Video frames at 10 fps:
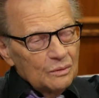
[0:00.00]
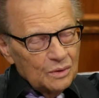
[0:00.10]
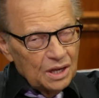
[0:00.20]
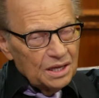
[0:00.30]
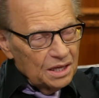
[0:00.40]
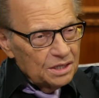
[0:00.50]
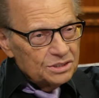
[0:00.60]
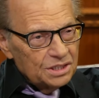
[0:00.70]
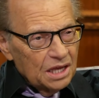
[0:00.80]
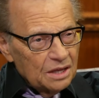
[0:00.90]
Were they
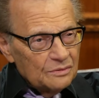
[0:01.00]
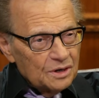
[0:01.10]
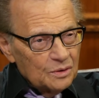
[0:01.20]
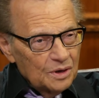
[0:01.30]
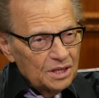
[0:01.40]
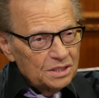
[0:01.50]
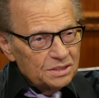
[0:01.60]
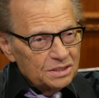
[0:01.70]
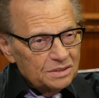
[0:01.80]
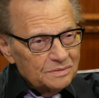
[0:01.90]
kids together in
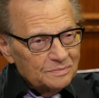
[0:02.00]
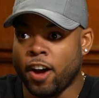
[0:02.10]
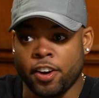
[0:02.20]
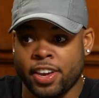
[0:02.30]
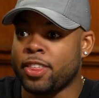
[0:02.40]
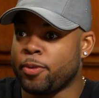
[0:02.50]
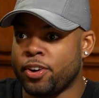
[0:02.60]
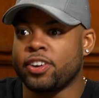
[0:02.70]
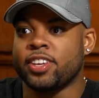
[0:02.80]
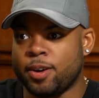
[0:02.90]
Queens? Oh yeah, they
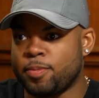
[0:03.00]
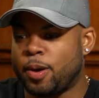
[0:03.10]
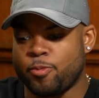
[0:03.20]
were. Yep.